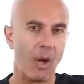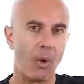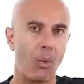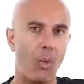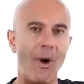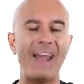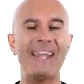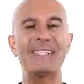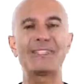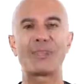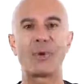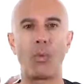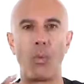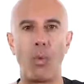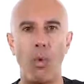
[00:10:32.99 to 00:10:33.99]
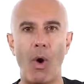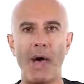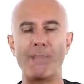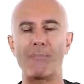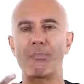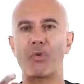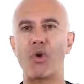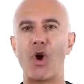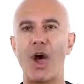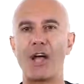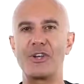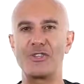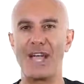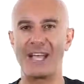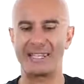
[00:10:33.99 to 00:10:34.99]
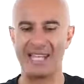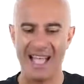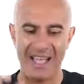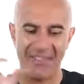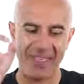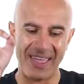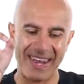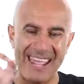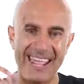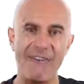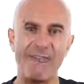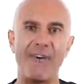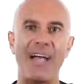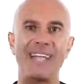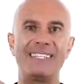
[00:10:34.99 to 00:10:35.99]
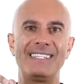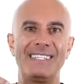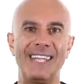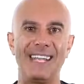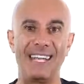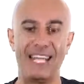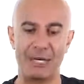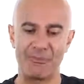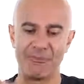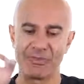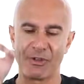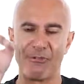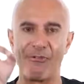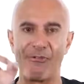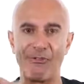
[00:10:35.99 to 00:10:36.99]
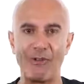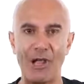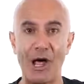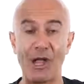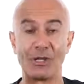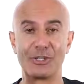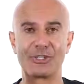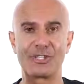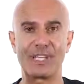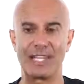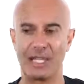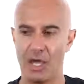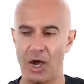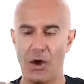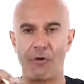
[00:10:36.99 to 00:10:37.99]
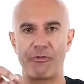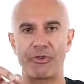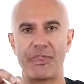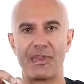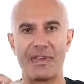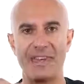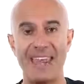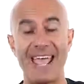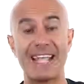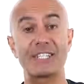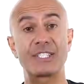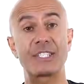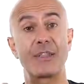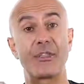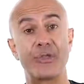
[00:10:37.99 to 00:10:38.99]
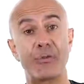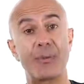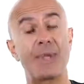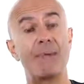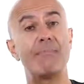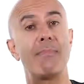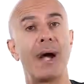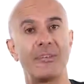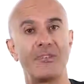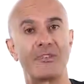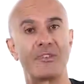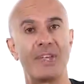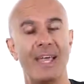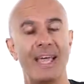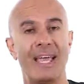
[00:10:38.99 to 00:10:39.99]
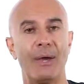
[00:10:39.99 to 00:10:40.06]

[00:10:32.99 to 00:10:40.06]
What is the one project that if I did it flawlessly over the next 3 months